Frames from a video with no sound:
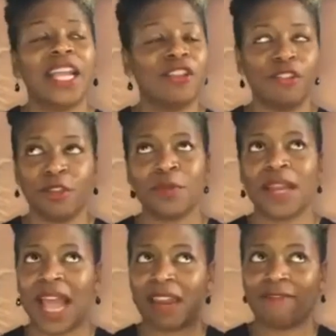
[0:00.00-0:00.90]
knew and
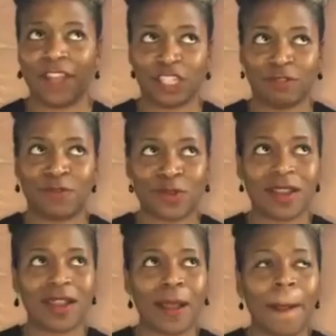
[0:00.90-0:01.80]
I had a vision
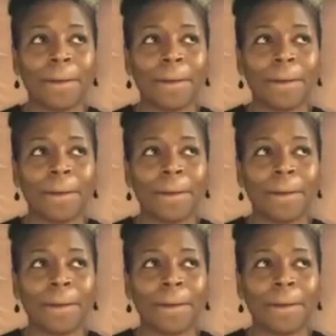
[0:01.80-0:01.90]
for it,